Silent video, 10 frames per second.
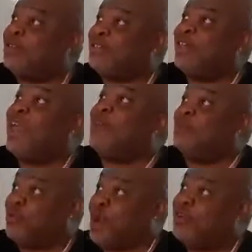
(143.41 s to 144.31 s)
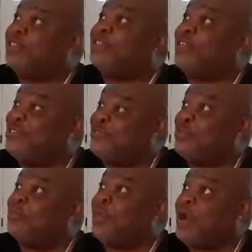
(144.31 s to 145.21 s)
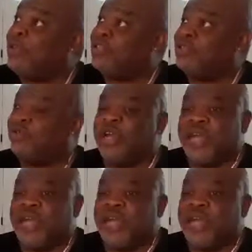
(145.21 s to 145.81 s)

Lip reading: It's going to have a brownish tint to it, a brownish hue.